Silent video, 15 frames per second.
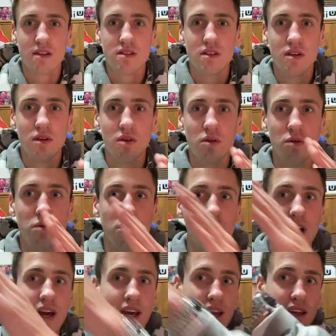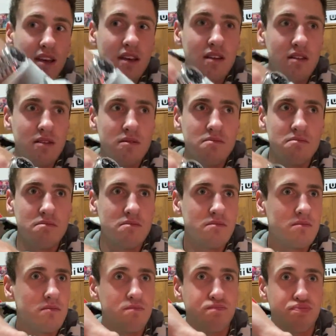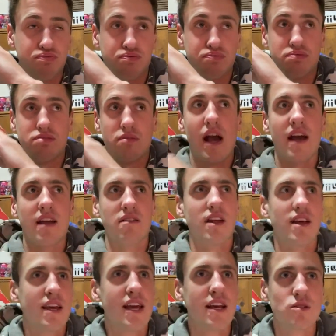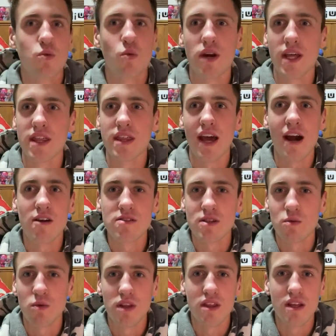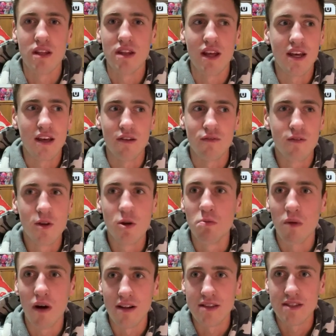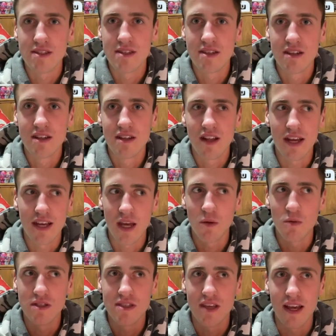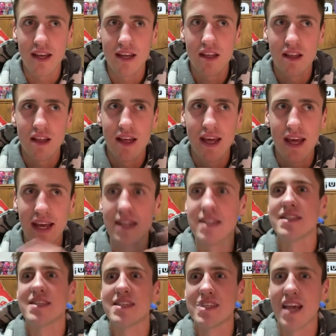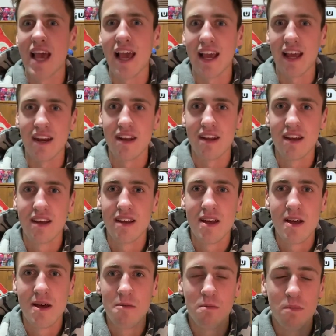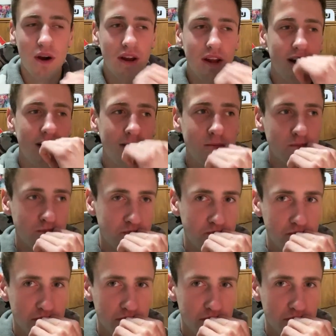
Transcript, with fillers: to like I like hit 20,000 within like a few months. Like it was like insane. But um,